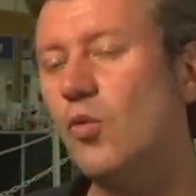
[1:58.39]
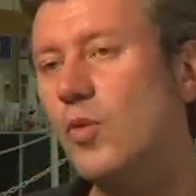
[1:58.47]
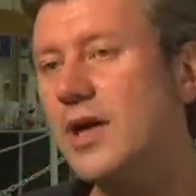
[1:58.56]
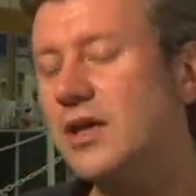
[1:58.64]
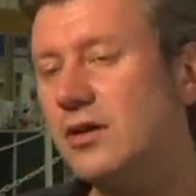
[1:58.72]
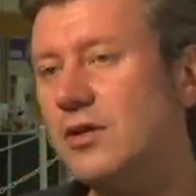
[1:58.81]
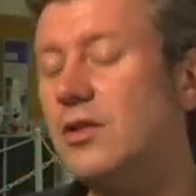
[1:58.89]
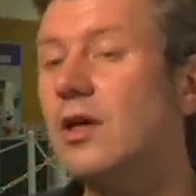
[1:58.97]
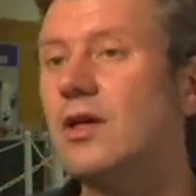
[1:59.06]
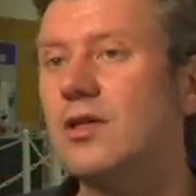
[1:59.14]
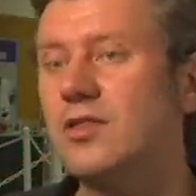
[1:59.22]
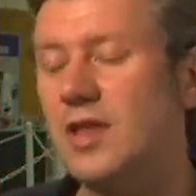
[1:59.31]
we can
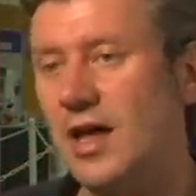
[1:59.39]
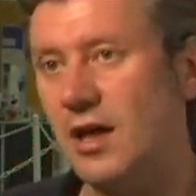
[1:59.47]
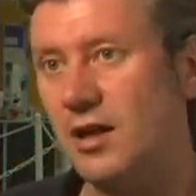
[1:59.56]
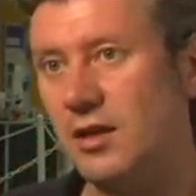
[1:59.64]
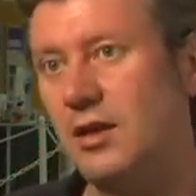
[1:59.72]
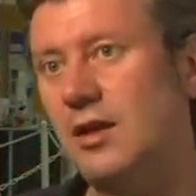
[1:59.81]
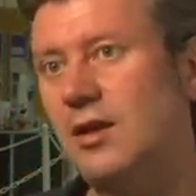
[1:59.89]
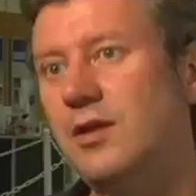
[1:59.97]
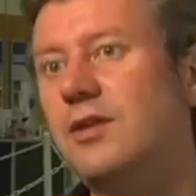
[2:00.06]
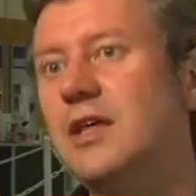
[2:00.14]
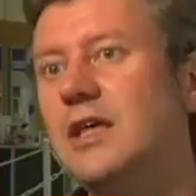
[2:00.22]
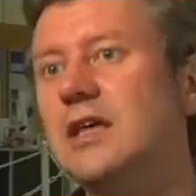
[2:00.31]
tell
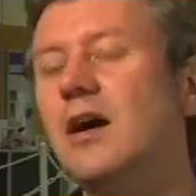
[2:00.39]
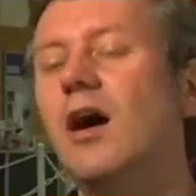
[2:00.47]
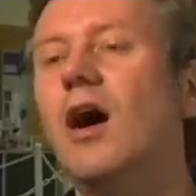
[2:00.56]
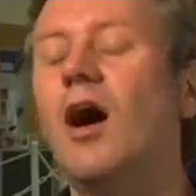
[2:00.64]
the